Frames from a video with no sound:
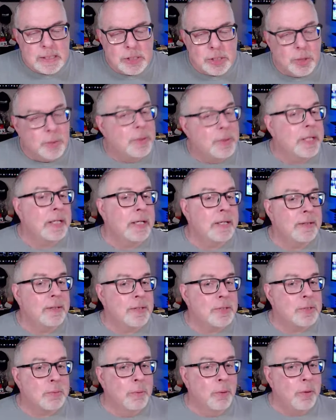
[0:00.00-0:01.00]
tuning in
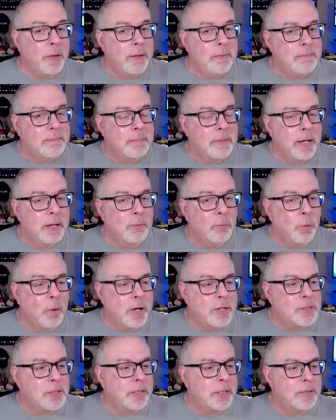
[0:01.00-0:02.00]
this morning and
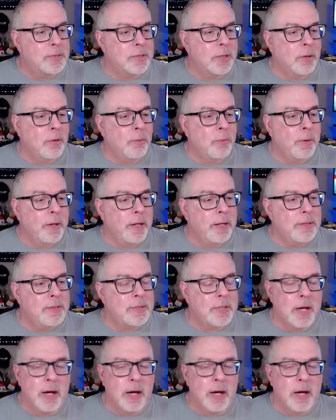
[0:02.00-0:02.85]
watching as always.